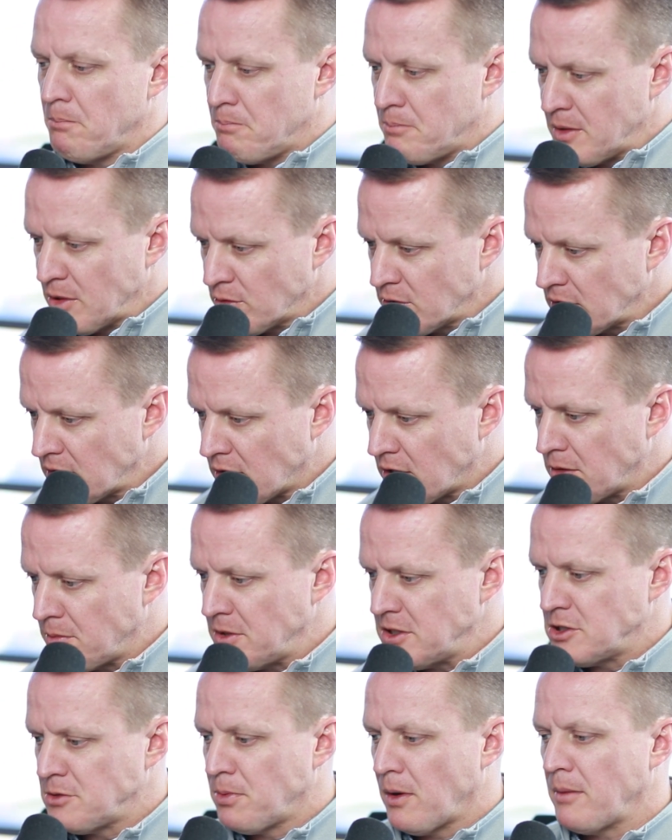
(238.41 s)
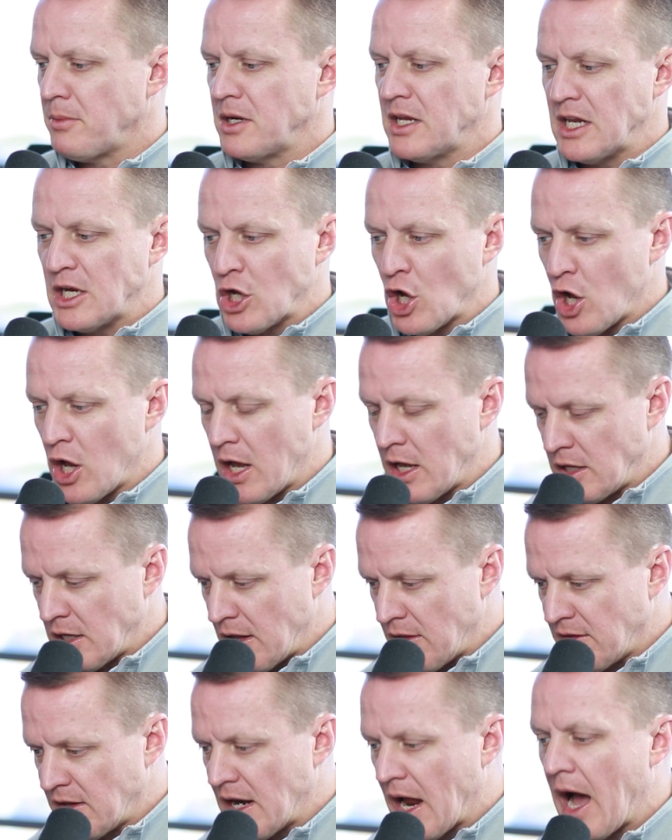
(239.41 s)
building on a piece of property, and
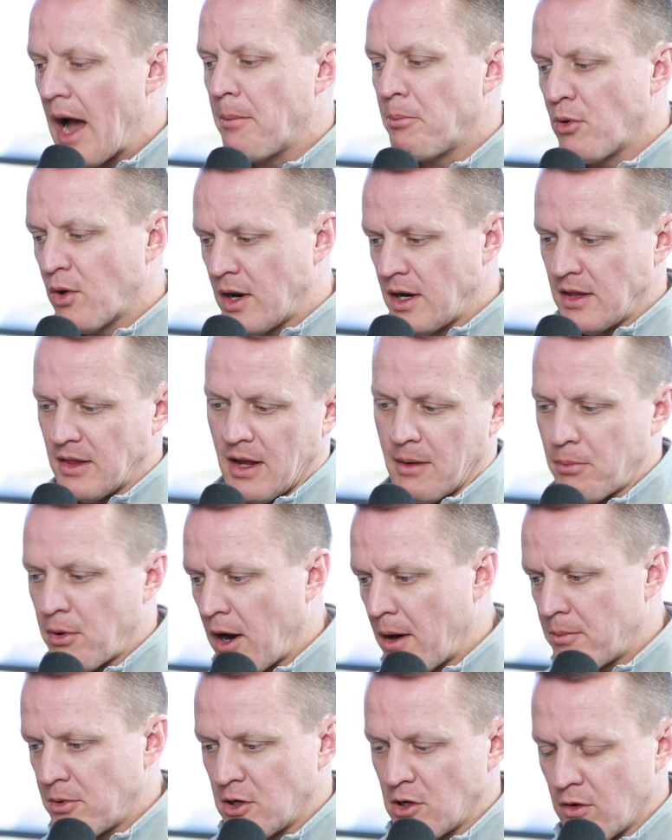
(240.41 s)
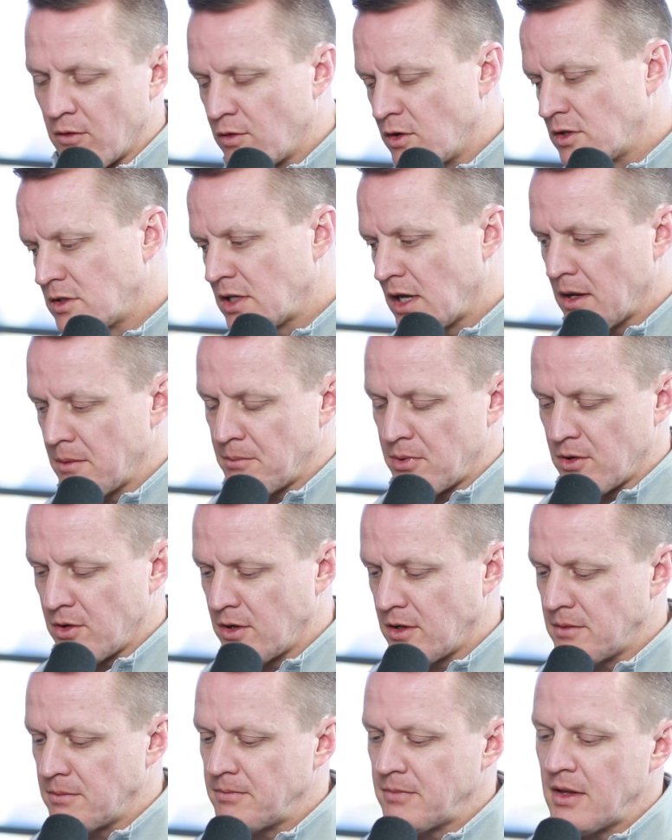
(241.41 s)
then operating that property over a time
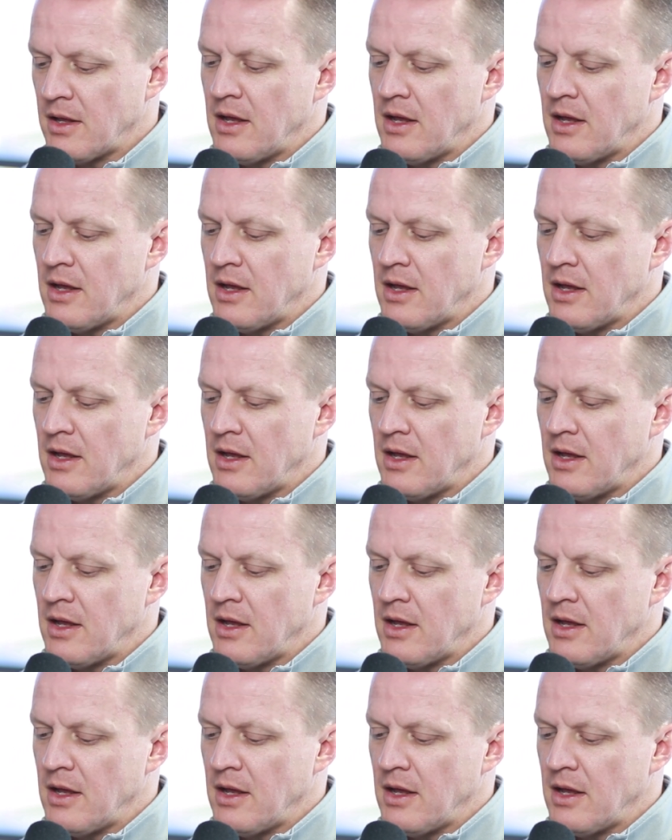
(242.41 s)
period,